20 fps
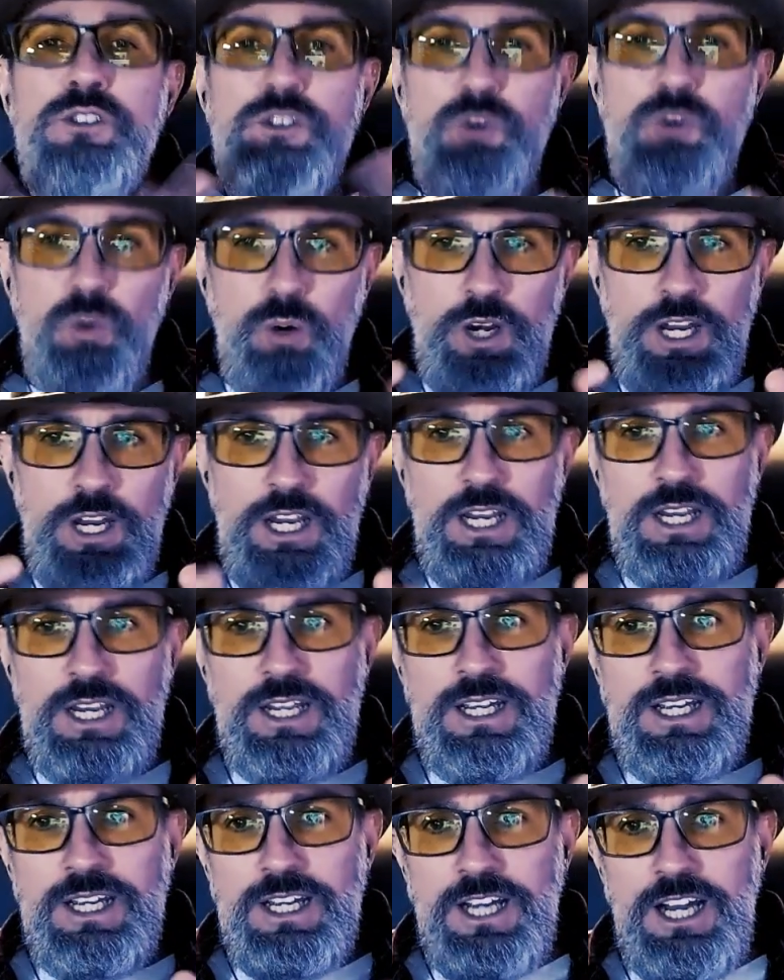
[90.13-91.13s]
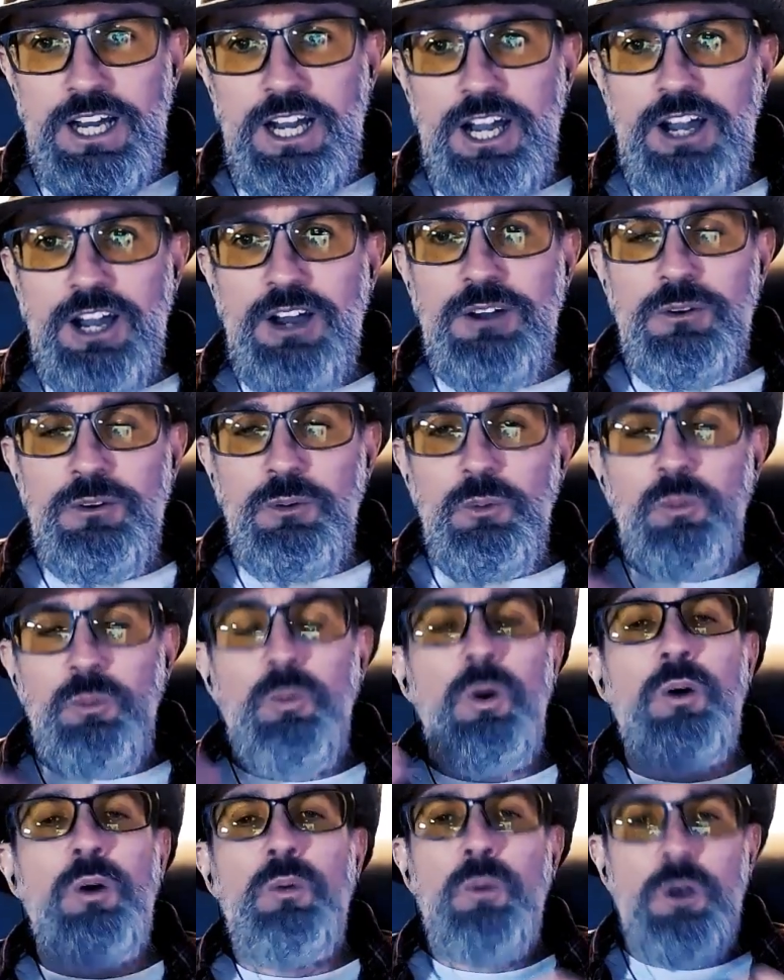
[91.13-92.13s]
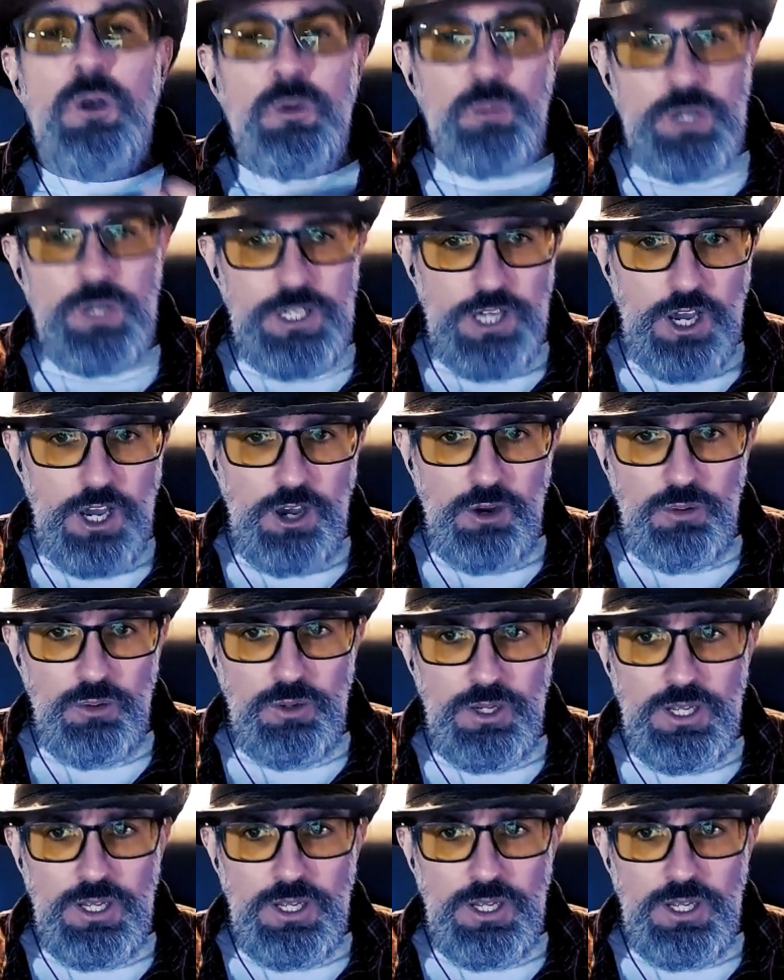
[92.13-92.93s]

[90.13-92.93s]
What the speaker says: story? What do we know?